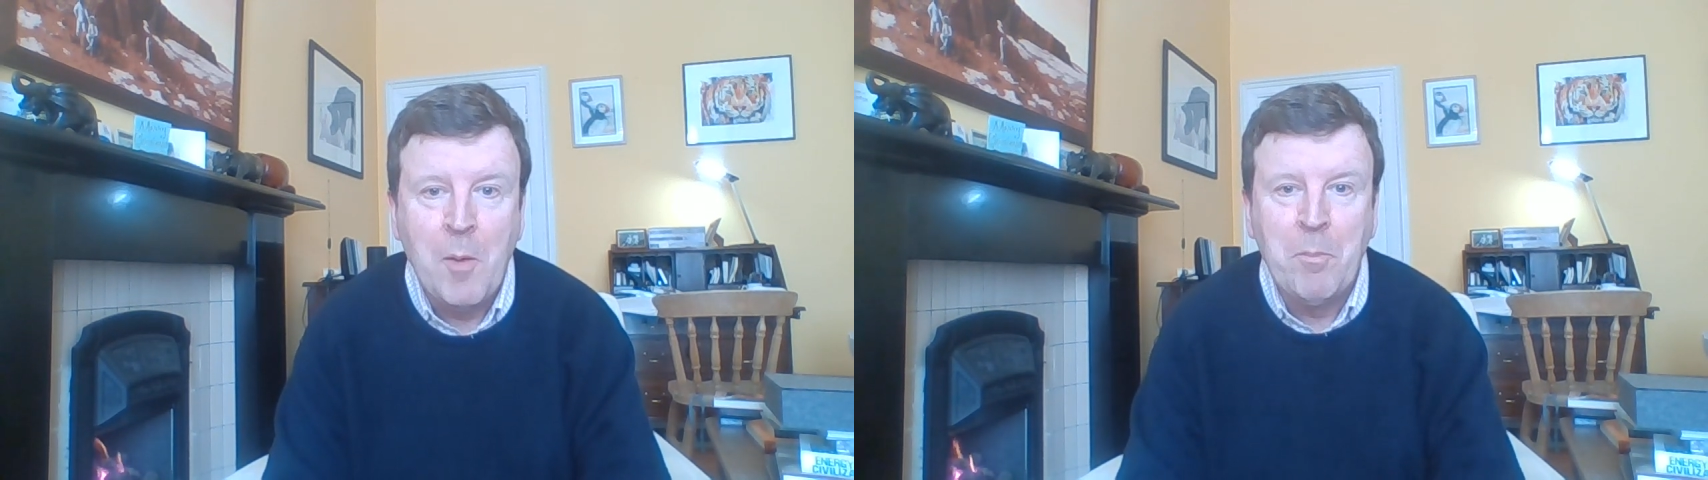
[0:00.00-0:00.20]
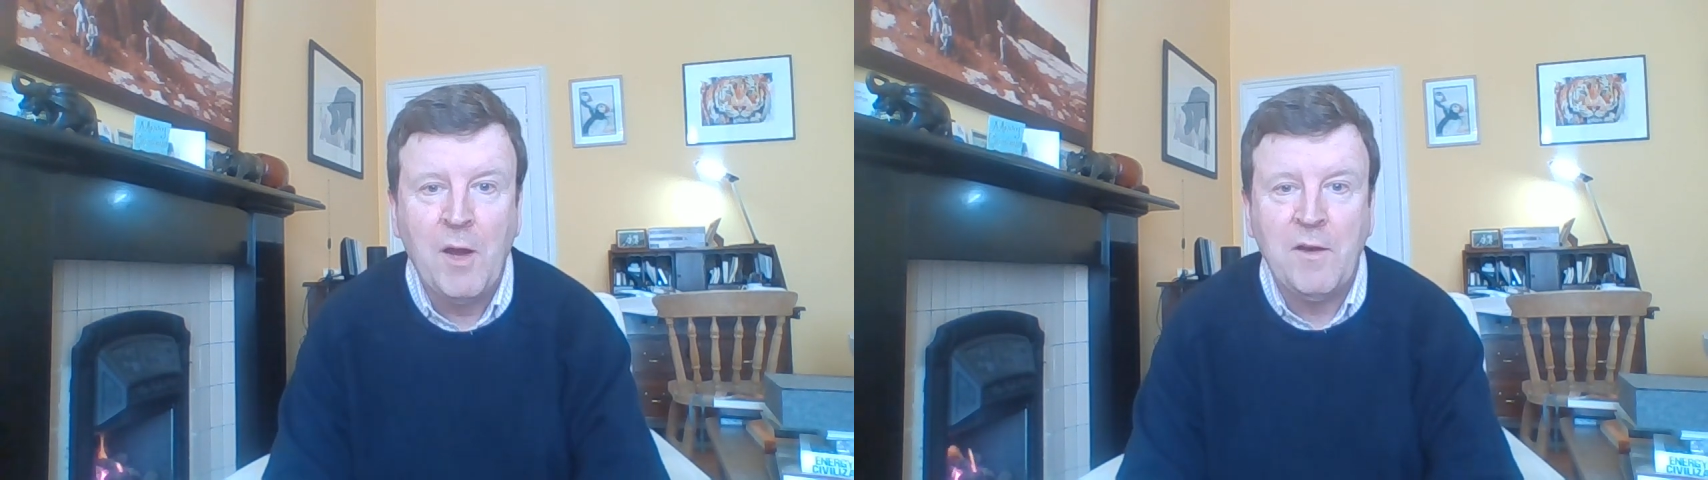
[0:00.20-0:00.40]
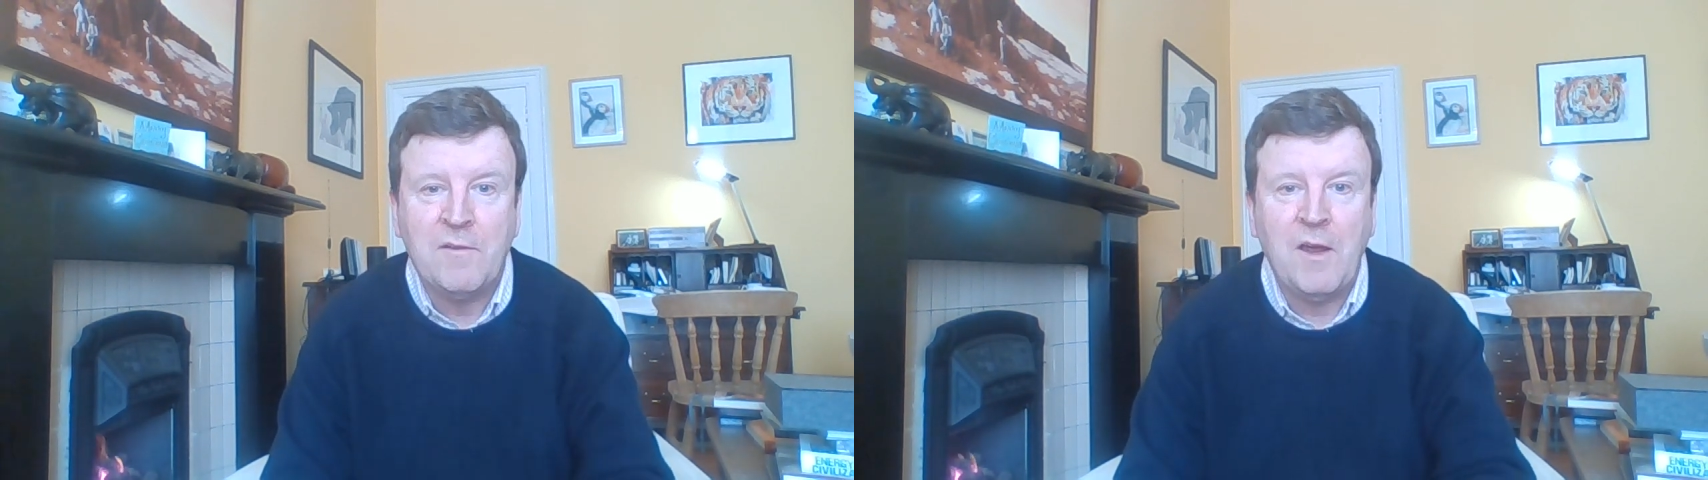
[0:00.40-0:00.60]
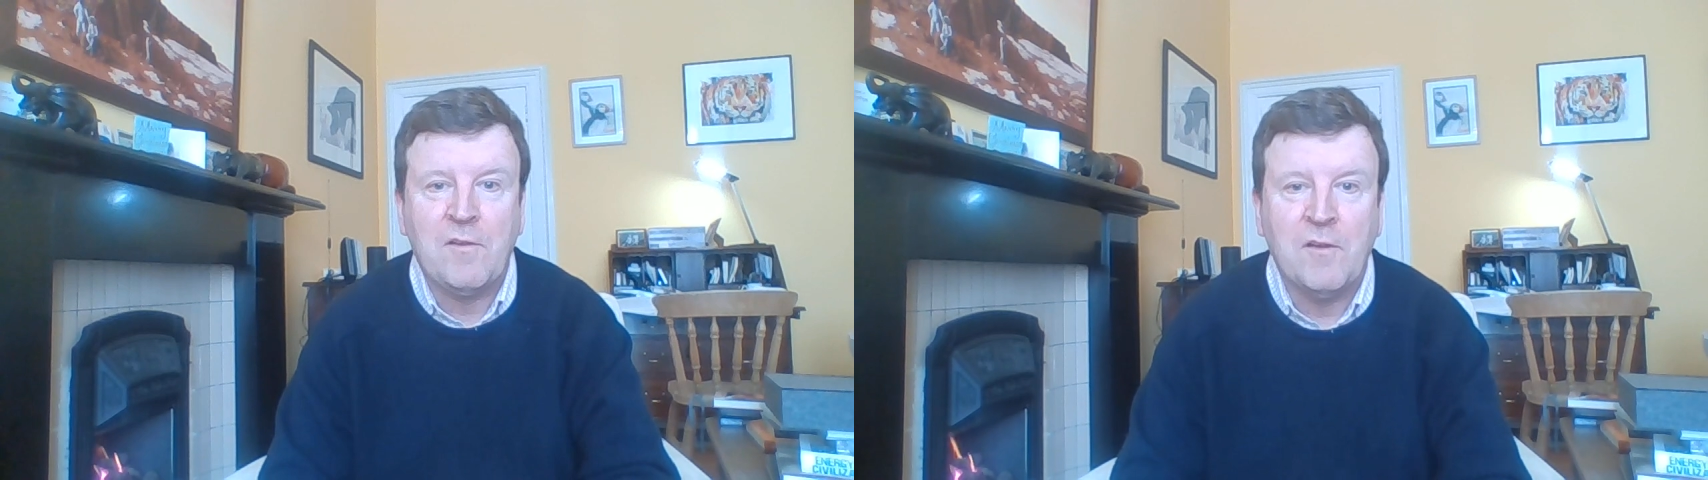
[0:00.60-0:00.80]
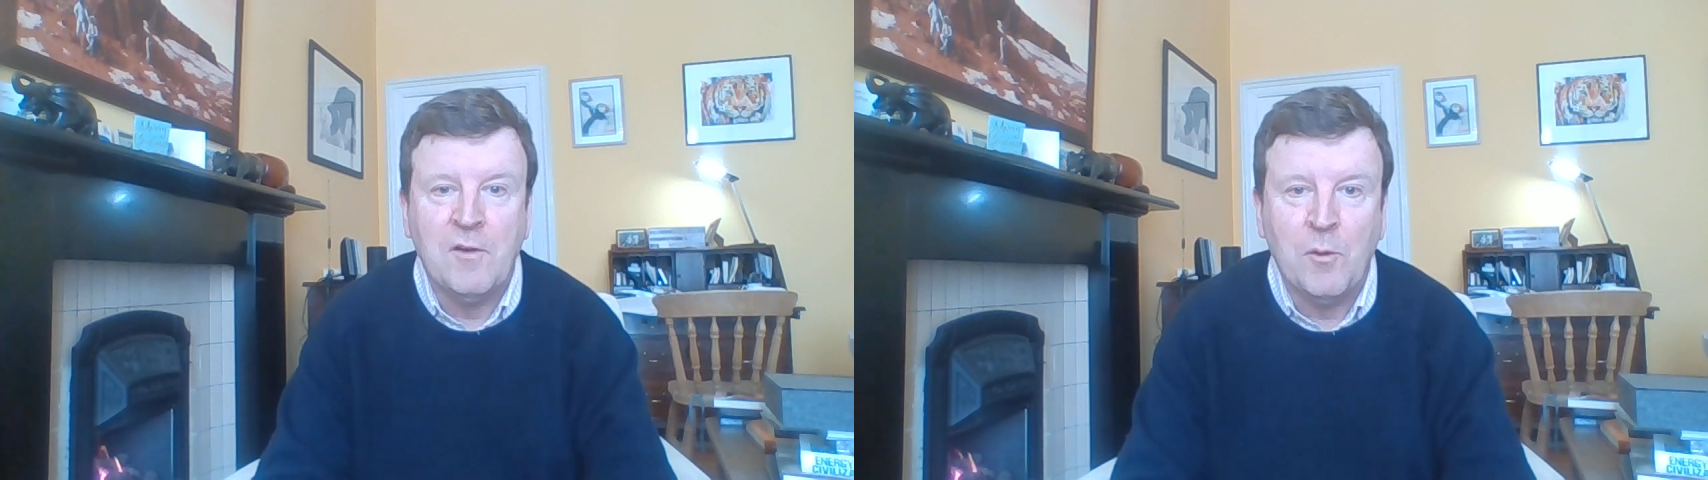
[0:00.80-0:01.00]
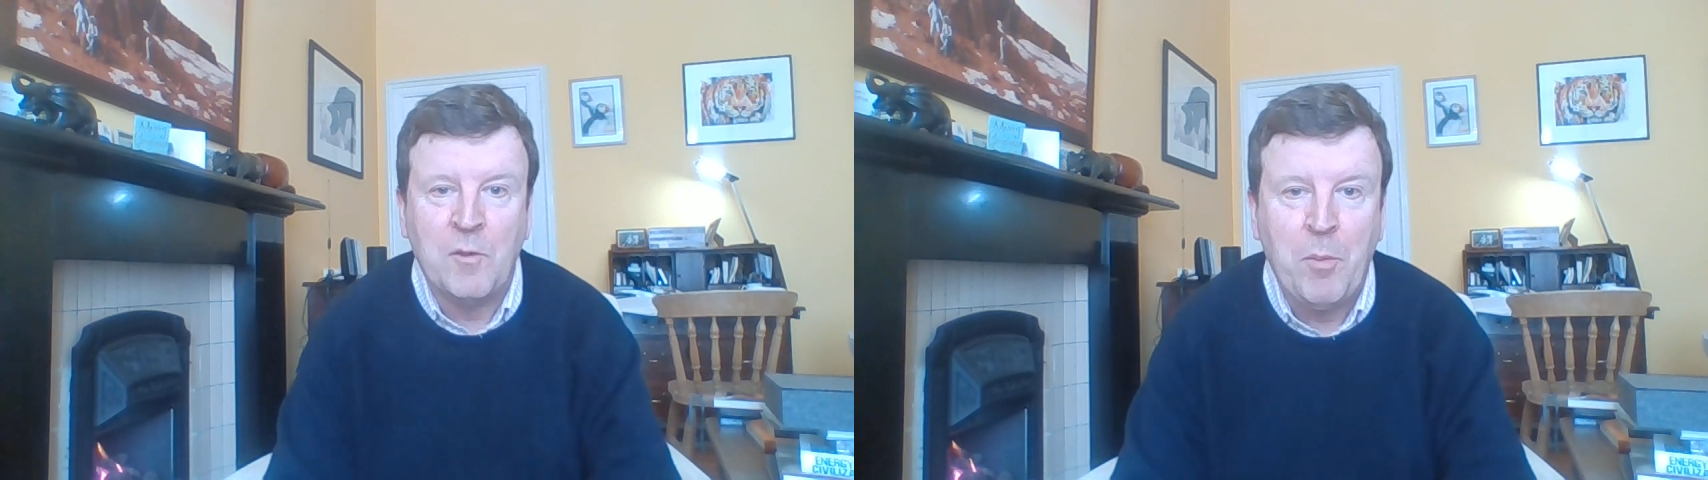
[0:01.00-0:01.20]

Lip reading: Bernard Dixon, who is a